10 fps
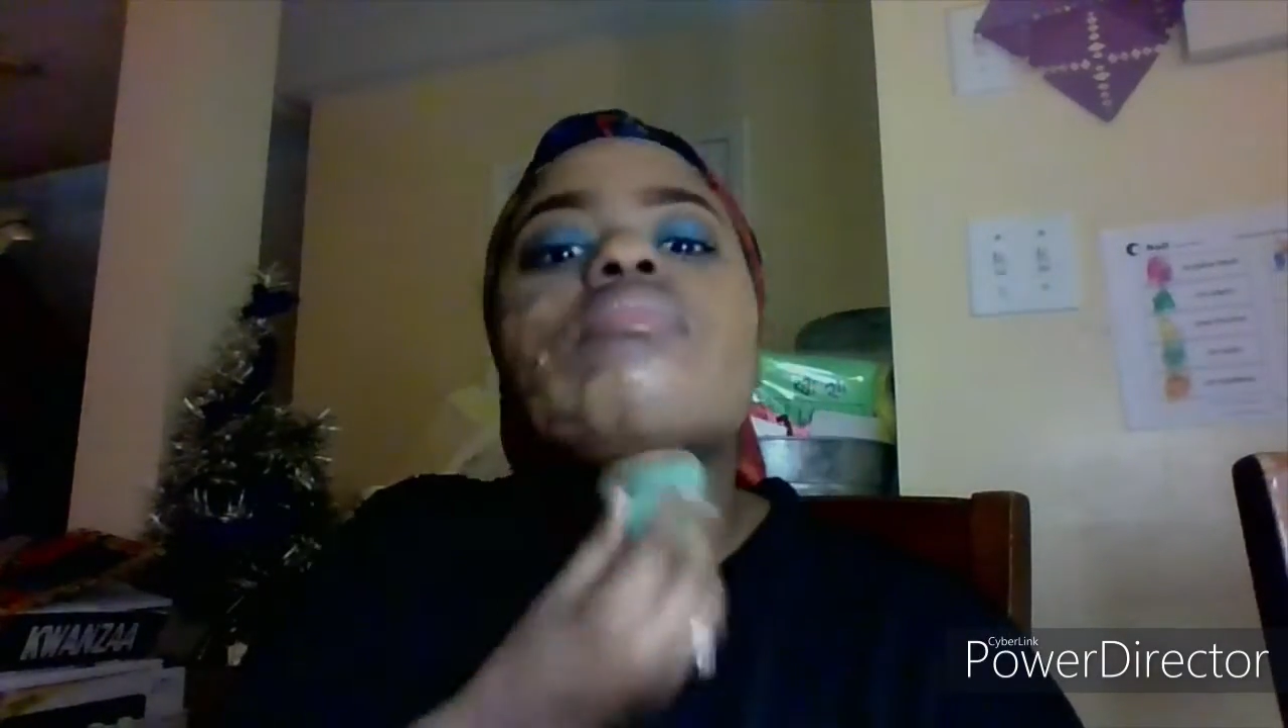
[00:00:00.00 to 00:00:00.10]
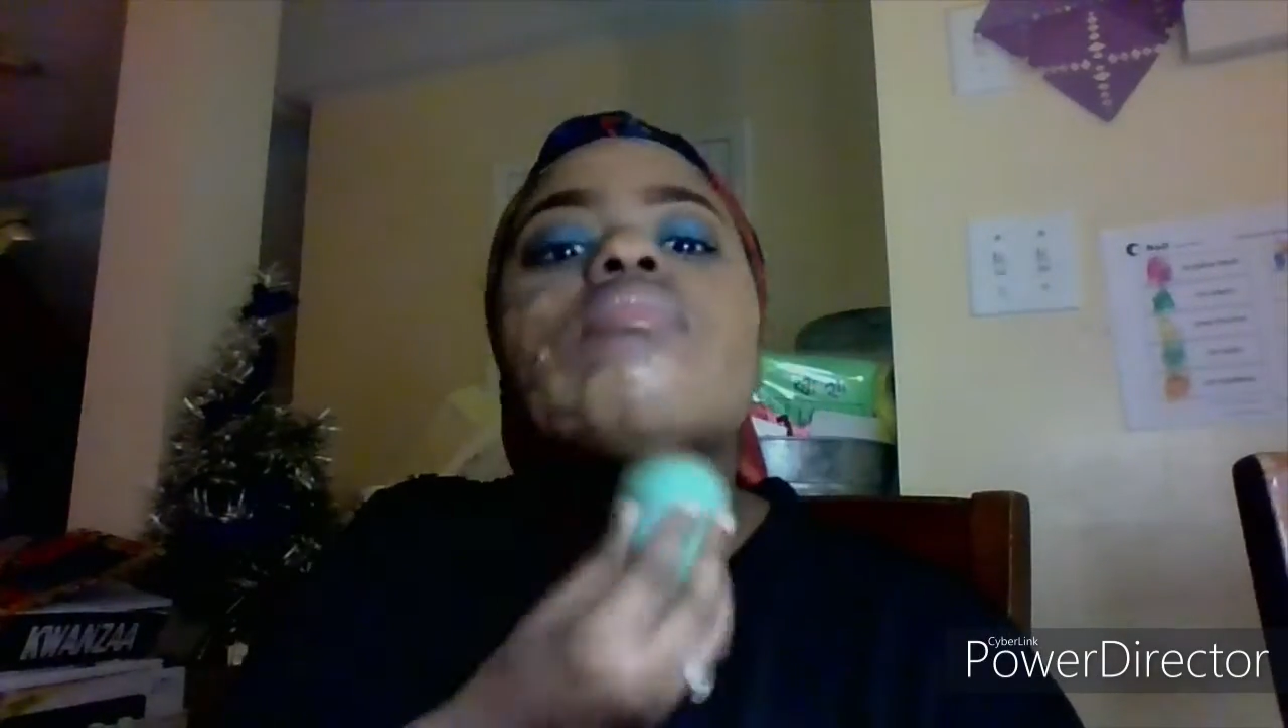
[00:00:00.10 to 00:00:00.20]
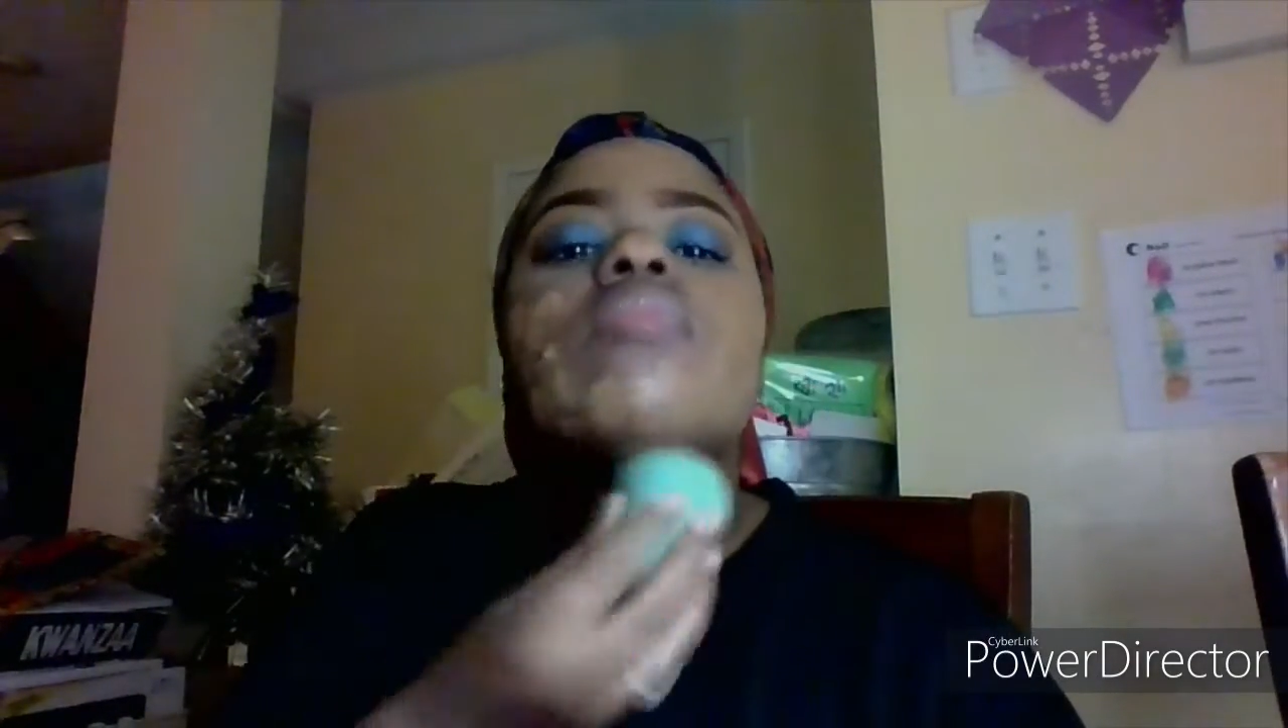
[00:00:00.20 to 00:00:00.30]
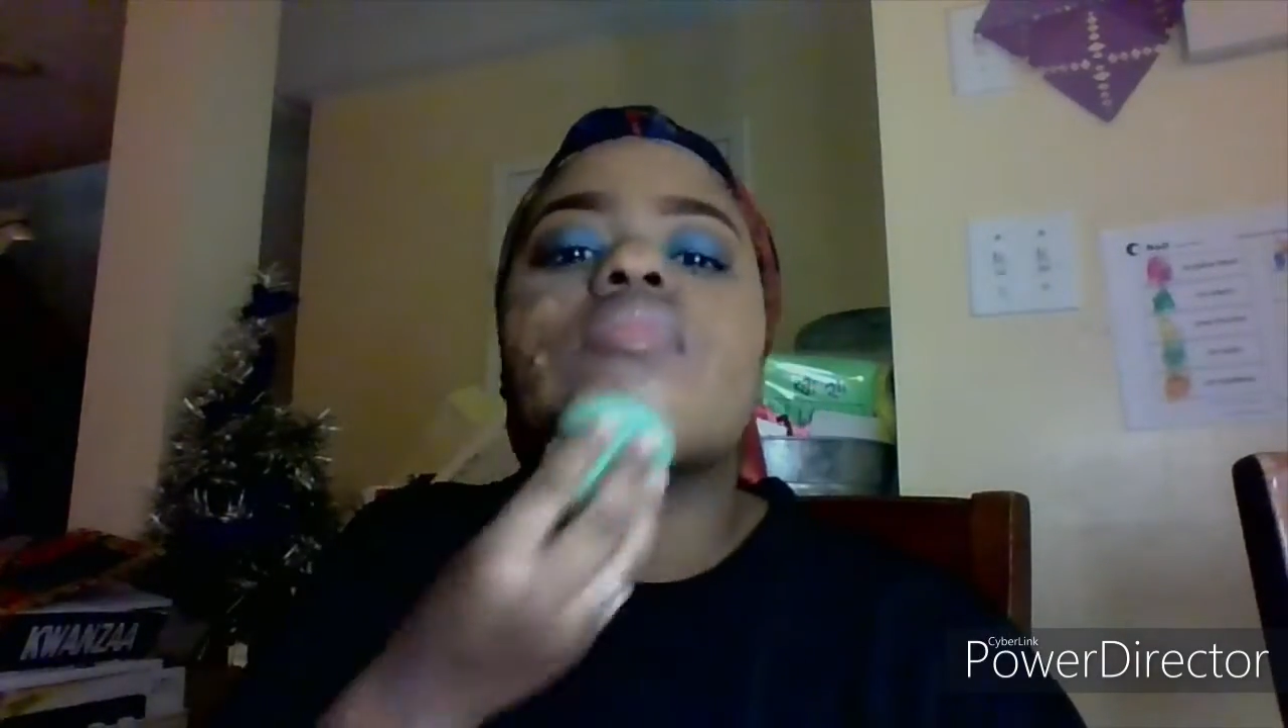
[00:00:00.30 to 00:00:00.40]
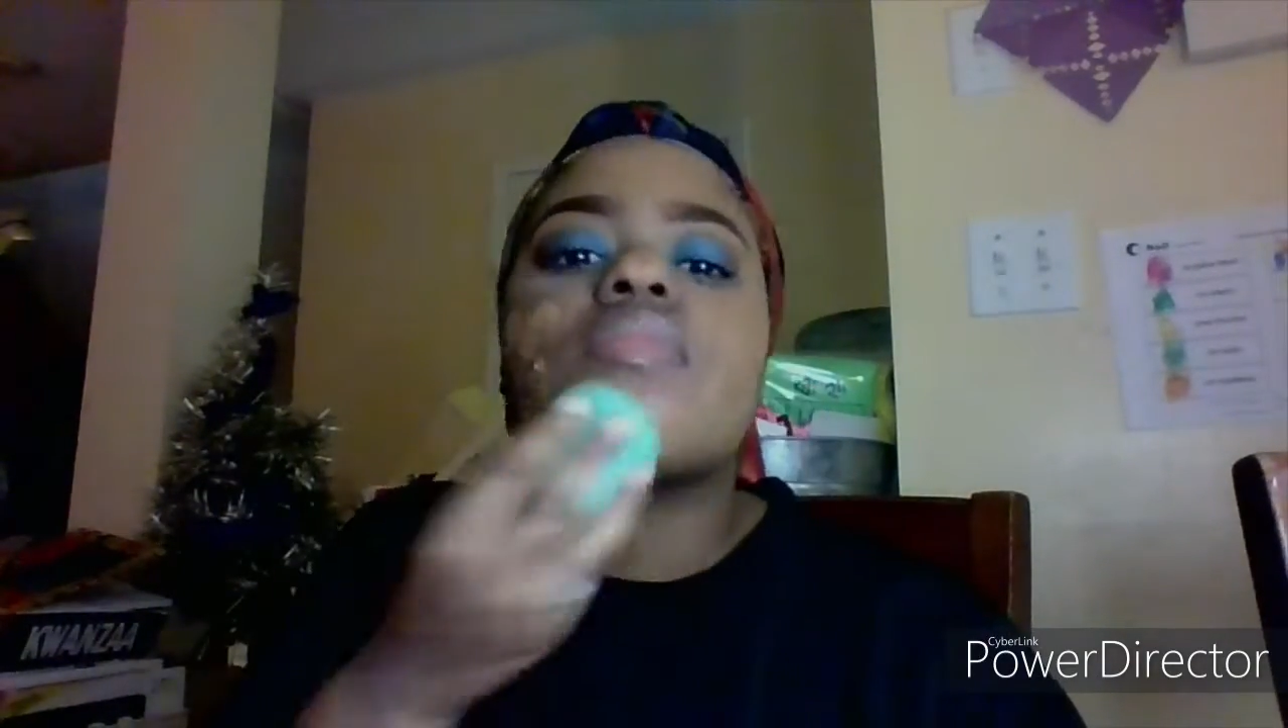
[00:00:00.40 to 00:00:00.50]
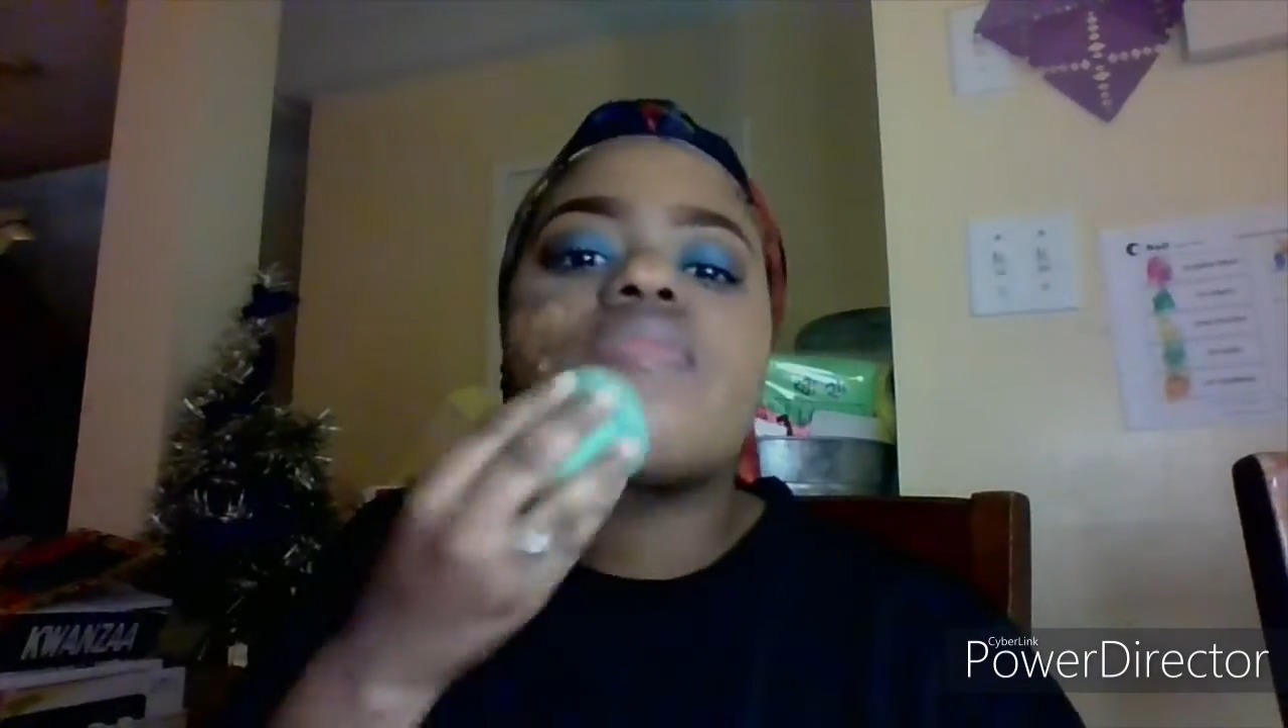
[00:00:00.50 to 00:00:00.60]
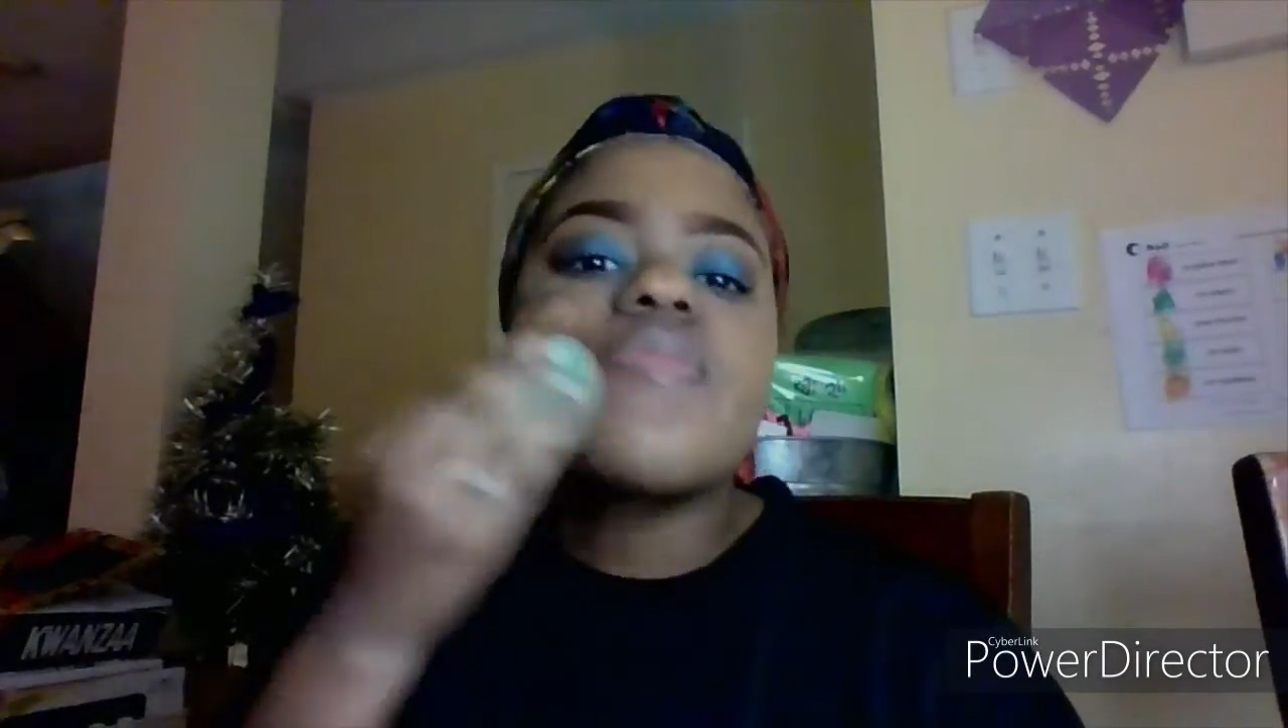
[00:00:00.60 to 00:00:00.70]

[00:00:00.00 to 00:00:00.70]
if you guys